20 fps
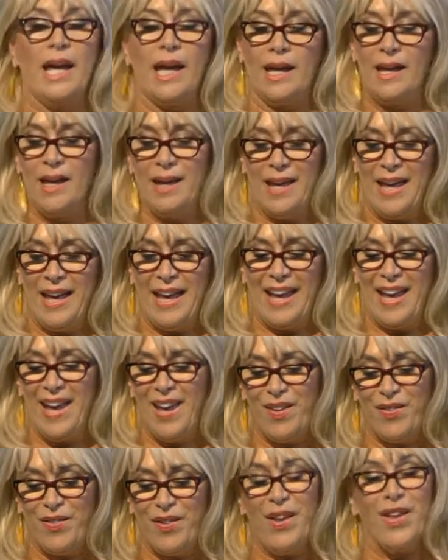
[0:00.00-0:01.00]
if,
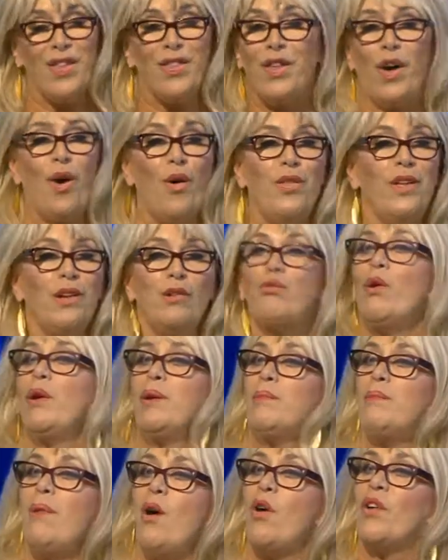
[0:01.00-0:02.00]
if or they'll run
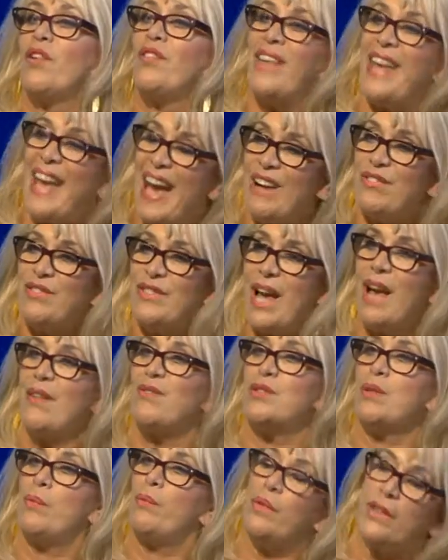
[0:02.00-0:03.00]
amok. They have to have
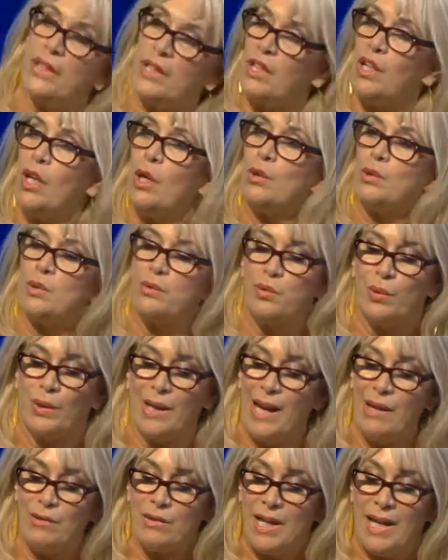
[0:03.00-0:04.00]
someone that can hold them to
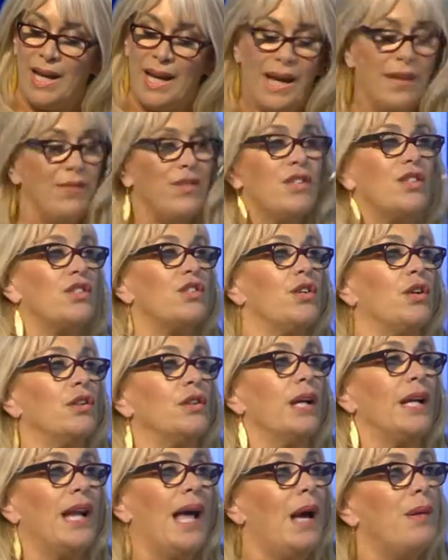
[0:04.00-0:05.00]
account, and this is not
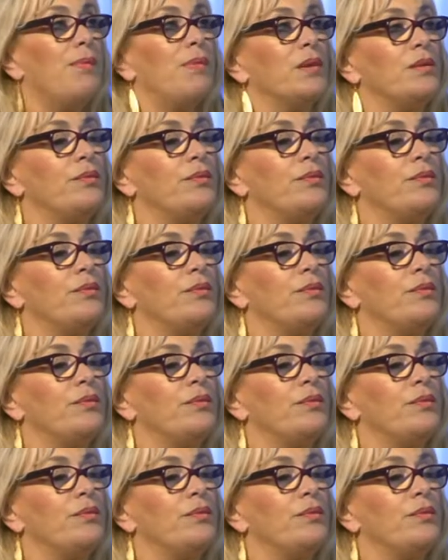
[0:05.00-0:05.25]
going to happen.